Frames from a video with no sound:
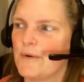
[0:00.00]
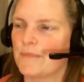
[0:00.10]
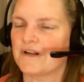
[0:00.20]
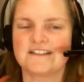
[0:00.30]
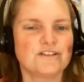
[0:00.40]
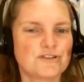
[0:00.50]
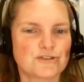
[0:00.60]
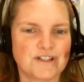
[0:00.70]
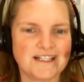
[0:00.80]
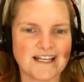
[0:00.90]
but a little
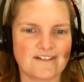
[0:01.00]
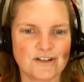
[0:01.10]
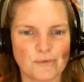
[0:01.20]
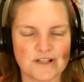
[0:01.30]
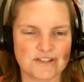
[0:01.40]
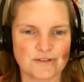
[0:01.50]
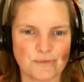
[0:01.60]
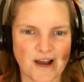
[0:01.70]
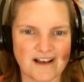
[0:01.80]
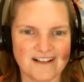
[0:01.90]
treat every once in a
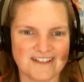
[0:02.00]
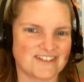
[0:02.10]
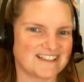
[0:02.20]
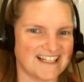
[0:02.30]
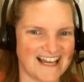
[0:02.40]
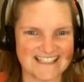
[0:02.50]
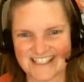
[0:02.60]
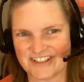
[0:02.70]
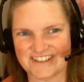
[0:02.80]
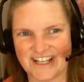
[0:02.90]
while of a class
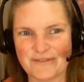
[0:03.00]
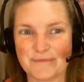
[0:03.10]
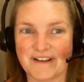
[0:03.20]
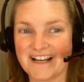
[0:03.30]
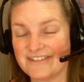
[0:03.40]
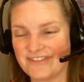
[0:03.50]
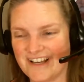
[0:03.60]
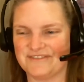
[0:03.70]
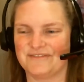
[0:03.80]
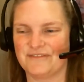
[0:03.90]
here and there would be kind of
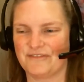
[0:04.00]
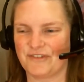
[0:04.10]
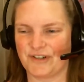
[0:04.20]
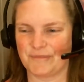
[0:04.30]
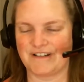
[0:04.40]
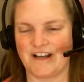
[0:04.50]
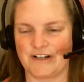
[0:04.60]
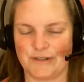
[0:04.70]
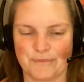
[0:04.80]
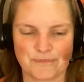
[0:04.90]
fun for my
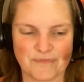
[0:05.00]
daughter.